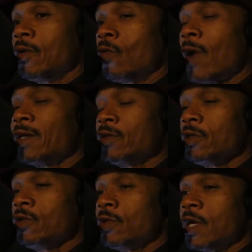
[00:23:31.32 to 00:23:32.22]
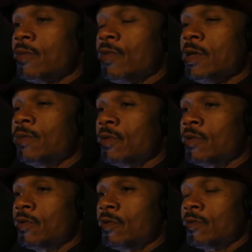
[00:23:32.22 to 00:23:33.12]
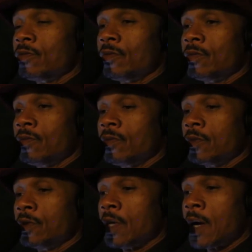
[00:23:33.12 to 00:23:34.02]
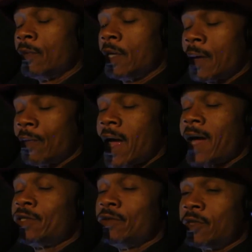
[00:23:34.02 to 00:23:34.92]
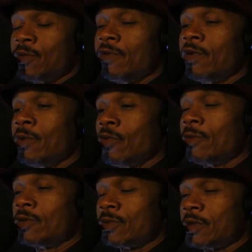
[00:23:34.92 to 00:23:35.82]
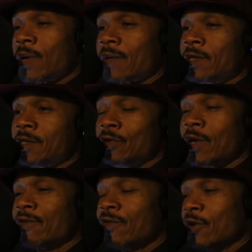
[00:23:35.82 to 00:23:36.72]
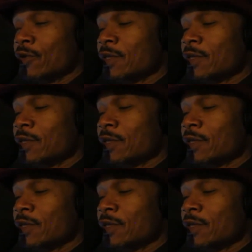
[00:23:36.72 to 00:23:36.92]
why do you think people, I'm gonna ask you to speak from a woman's perspective. Let's do that first.